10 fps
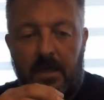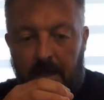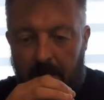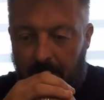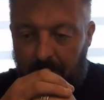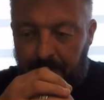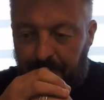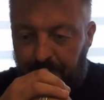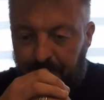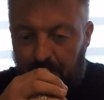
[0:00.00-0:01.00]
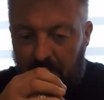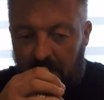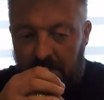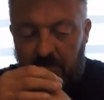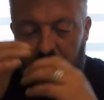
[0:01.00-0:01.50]
Um,
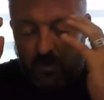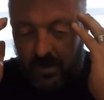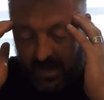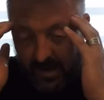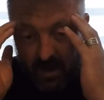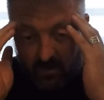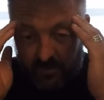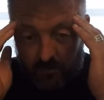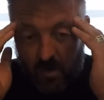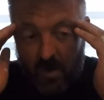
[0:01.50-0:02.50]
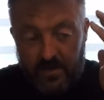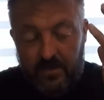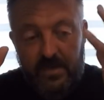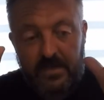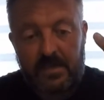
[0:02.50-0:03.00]
and you've got to get out of your mind
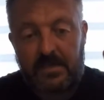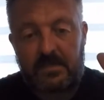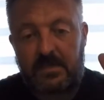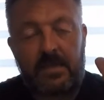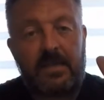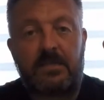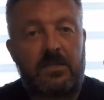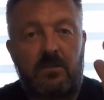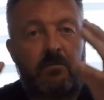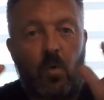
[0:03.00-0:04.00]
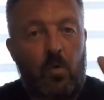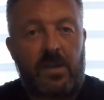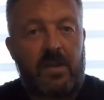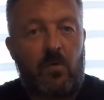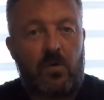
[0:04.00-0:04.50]
that it, it, is, it isn't the board
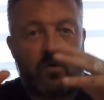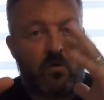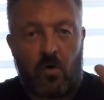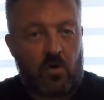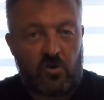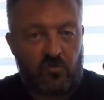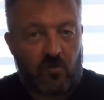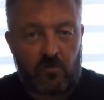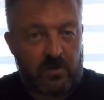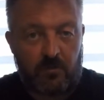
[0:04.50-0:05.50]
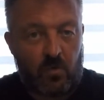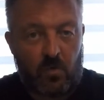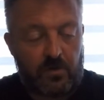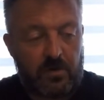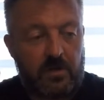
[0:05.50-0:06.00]
anymore. You're not controlling the
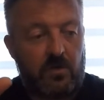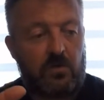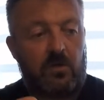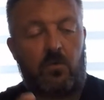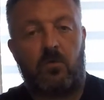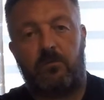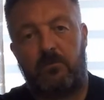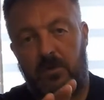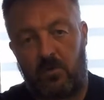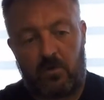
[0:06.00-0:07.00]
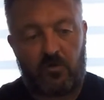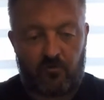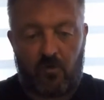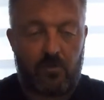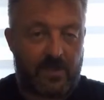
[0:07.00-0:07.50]
board. You're, you're, you're
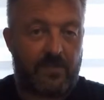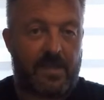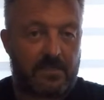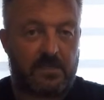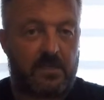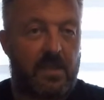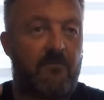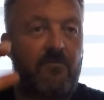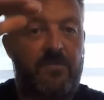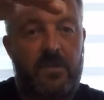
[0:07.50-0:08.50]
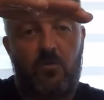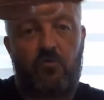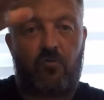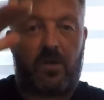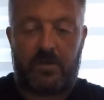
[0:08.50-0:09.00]
controlling this, and everything you're
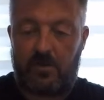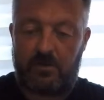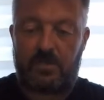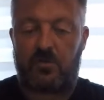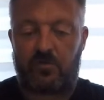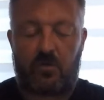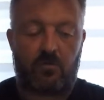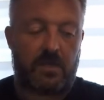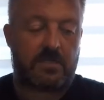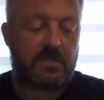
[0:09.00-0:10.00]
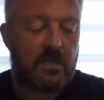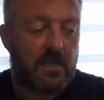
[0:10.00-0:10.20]
trying to do is control this.